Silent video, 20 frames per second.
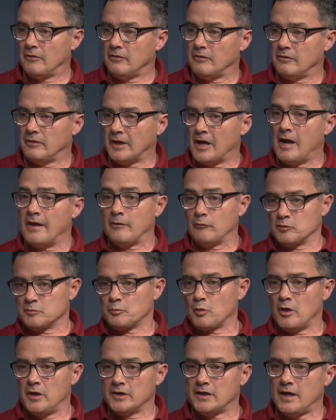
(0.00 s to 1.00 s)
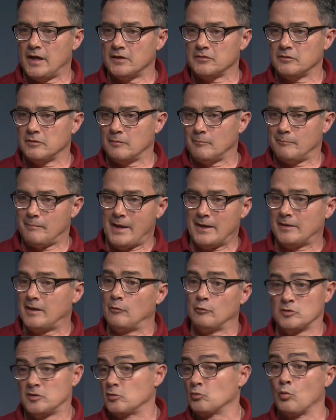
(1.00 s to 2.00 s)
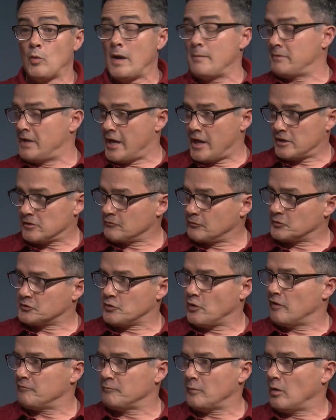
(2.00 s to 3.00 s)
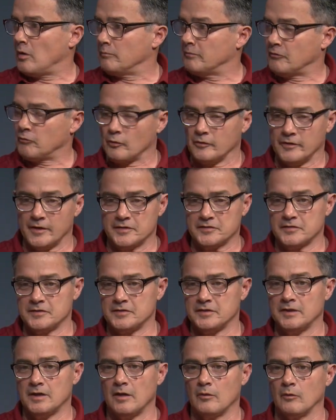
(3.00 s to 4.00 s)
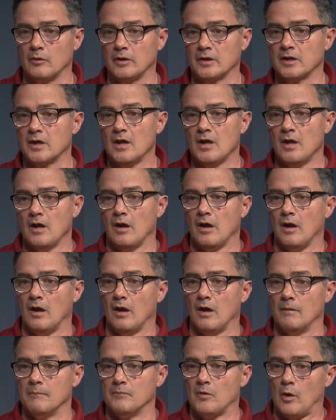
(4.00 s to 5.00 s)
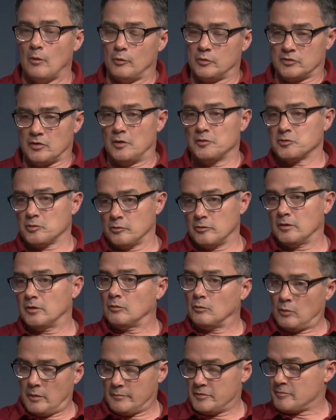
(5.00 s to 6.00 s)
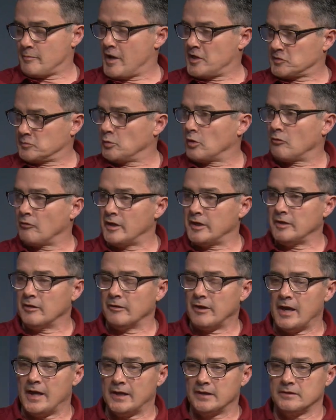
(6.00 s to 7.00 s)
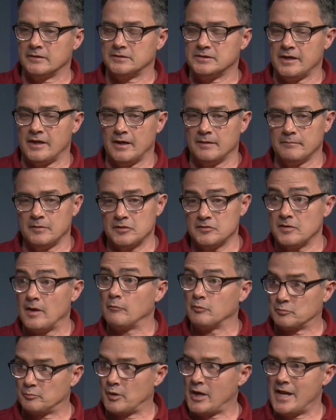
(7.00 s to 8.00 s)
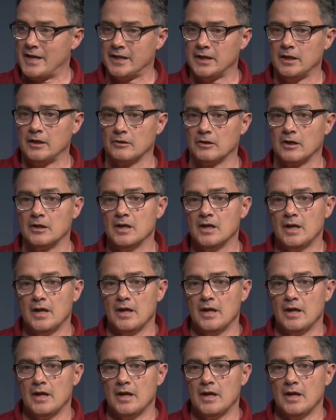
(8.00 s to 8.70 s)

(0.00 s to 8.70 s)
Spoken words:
the guy that was broadcast back then, it was this webcast for softball before the SEC network, was also the women's basketball radio guy at the time. His name was Brad Muller.